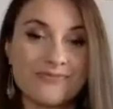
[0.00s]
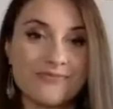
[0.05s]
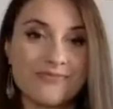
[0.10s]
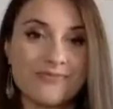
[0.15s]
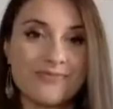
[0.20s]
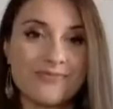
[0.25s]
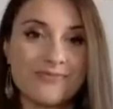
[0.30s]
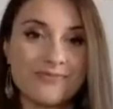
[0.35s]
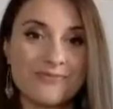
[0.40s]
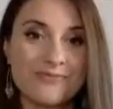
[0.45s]

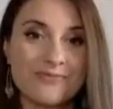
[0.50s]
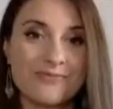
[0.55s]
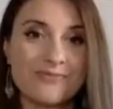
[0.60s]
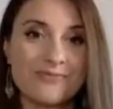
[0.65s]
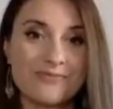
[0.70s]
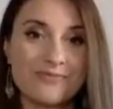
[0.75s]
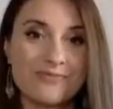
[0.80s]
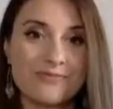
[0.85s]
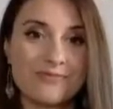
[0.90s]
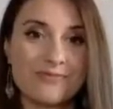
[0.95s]

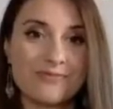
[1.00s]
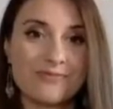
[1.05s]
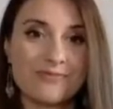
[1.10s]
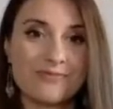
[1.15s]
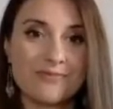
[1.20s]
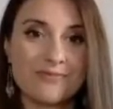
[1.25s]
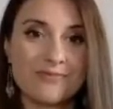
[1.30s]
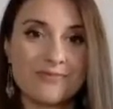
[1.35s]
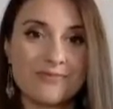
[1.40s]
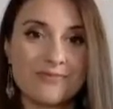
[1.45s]

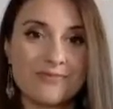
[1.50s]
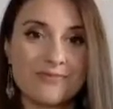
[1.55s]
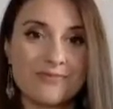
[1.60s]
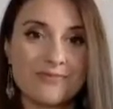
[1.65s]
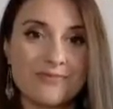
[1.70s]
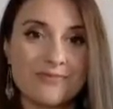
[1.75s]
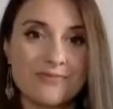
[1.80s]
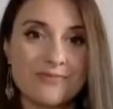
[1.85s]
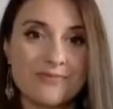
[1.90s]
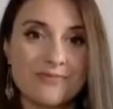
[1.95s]

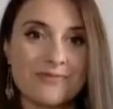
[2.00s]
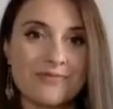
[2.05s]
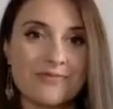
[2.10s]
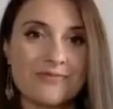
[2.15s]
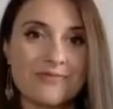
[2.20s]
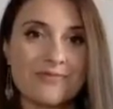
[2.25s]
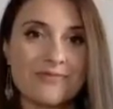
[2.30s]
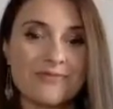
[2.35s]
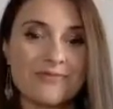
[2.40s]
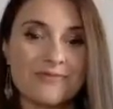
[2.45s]

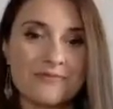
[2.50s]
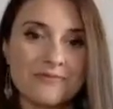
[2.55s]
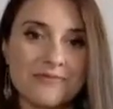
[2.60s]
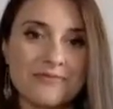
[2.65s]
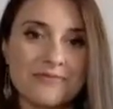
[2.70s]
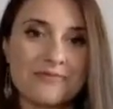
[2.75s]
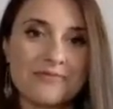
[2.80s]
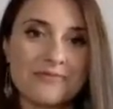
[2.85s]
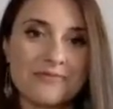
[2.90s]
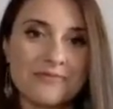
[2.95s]

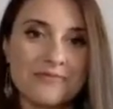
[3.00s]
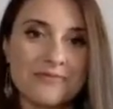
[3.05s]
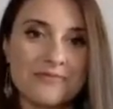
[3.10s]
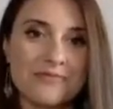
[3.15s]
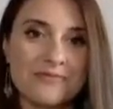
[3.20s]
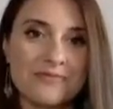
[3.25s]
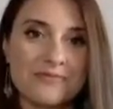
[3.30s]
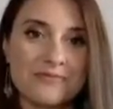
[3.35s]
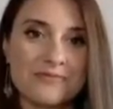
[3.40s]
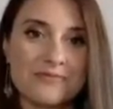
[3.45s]

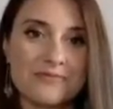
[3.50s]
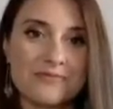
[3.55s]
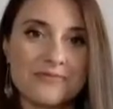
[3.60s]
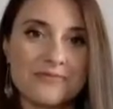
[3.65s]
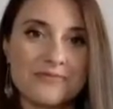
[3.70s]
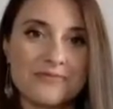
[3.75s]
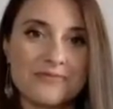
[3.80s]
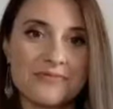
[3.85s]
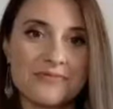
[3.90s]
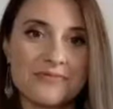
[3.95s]

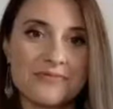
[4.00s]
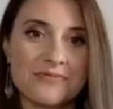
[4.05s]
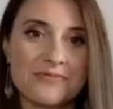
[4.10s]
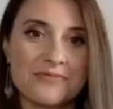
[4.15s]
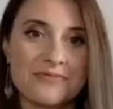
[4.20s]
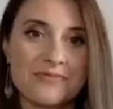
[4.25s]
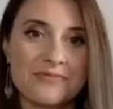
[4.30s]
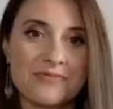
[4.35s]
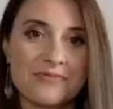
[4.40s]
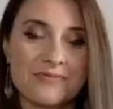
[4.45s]

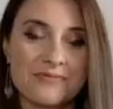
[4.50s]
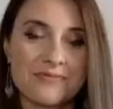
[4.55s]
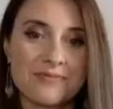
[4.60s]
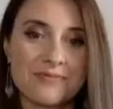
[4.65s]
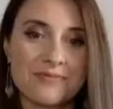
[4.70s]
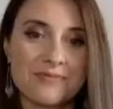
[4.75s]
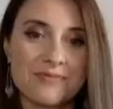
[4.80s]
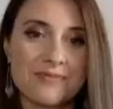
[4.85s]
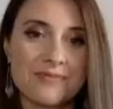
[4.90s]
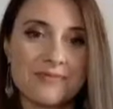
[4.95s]

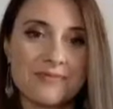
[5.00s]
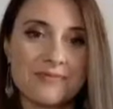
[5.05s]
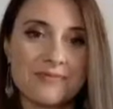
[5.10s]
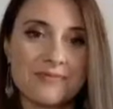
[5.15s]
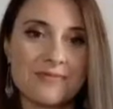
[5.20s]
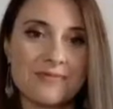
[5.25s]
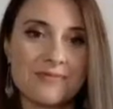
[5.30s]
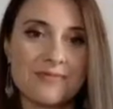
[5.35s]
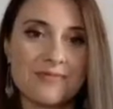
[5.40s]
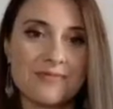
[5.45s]

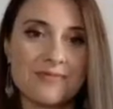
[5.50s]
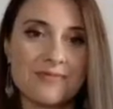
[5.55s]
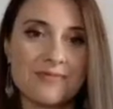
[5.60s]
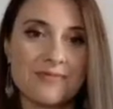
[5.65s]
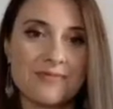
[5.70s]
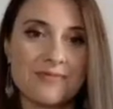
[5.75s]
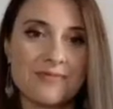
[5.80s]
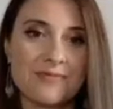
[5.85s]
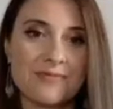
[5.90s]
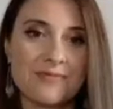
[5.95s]

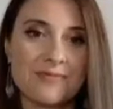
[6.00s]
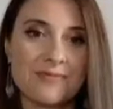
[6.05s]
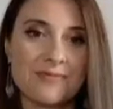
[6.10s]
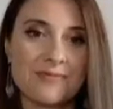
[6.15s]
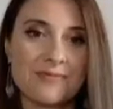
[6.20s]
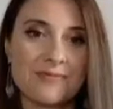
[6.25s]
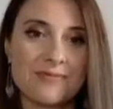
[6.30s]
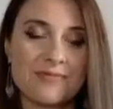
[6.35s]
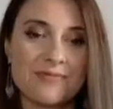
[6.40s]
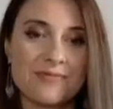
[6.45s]

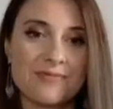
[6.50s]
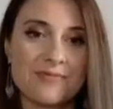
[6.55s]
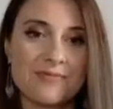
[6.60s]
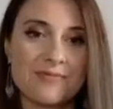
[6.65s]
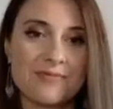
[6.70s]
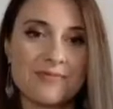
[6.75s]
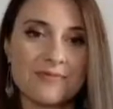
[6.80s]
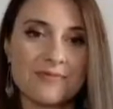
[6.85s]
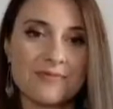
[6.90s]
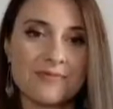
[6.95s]

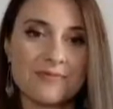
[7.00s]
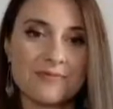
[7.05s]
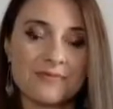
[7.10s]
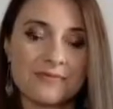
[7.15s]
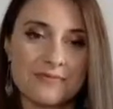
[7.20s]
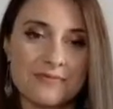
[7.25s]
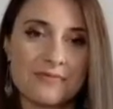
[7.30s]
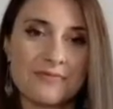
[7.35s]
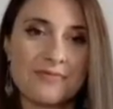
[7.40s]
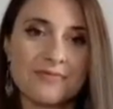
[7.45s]

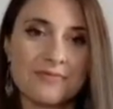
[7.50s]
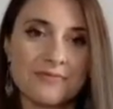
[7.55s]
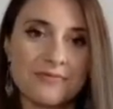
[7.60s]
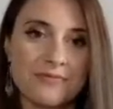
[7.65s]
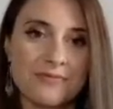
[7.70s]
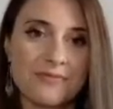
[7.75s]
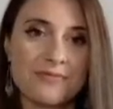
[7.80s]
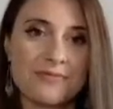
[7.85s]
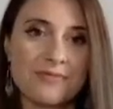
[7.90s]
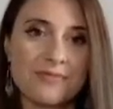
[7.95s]
[no speech]